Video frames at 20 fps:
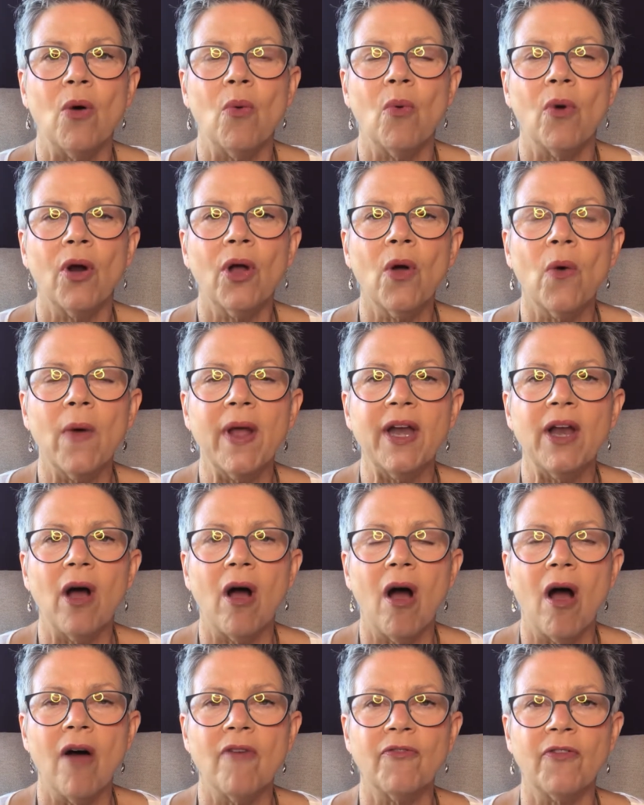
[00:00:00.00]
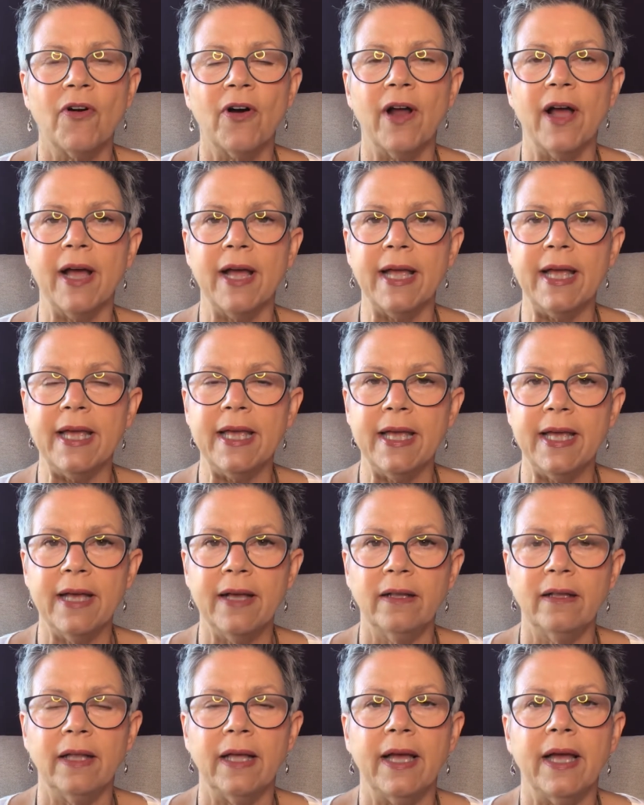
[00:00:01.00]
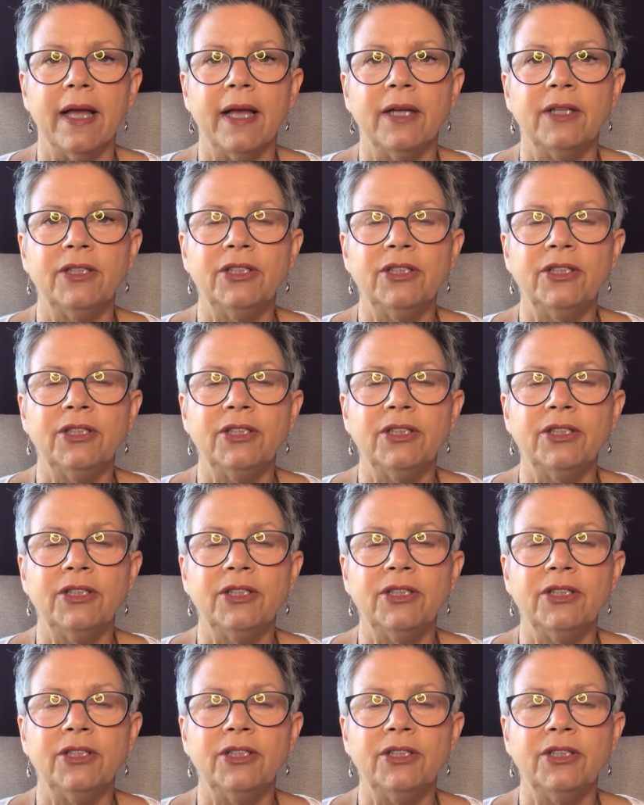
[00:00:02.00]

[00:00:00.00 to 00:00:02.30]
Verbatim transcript: we're going to offer a healing